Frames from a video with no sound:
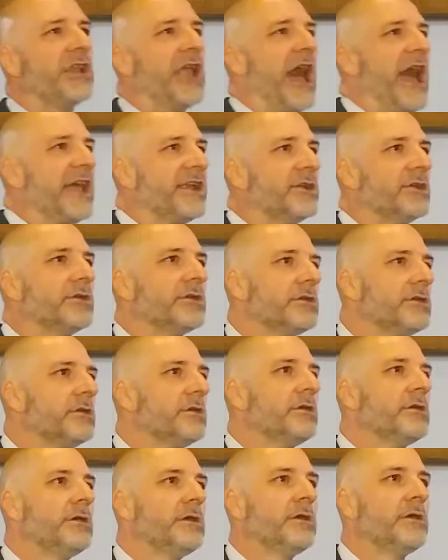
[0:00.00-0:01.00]
liner,
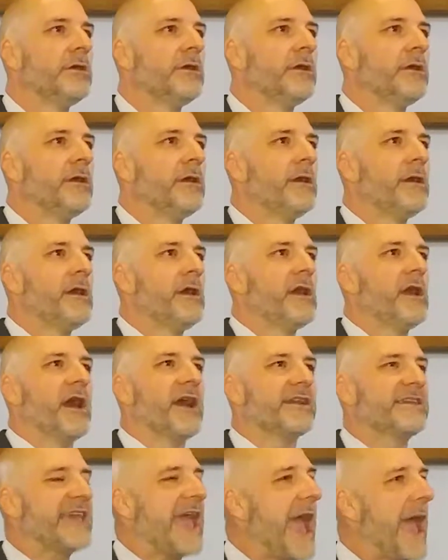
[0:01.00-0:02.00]
a
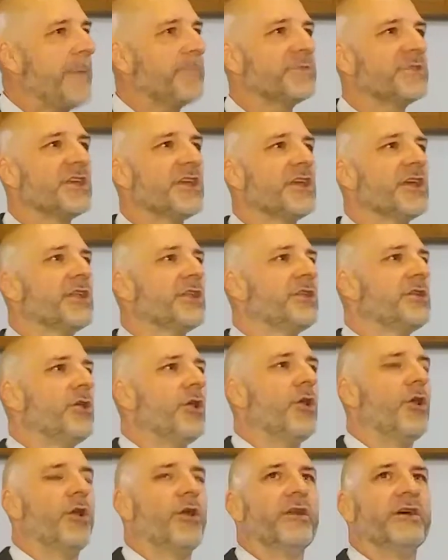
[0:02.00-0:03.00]
captain
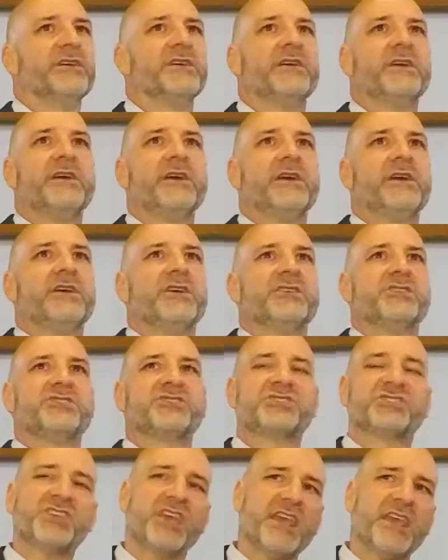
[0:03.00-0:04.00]
or a
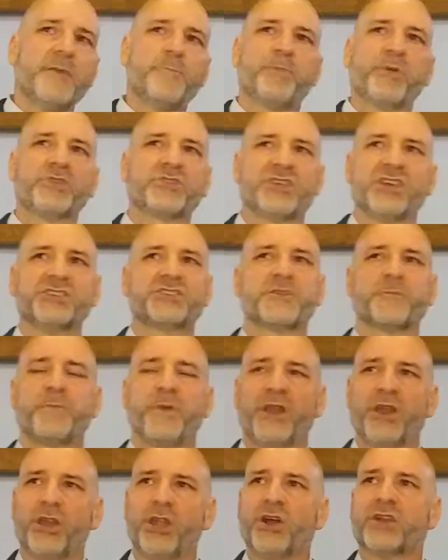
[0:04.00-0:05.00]
sea
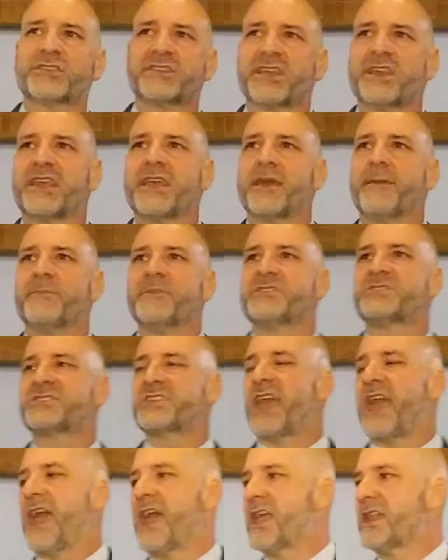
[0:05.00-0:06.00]
participant looked at him and
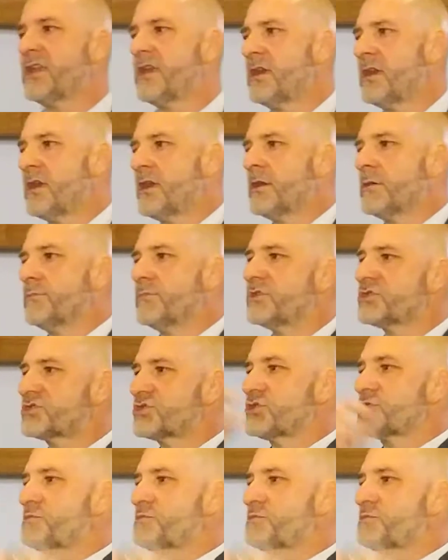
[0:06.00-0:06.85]
said, "Mr.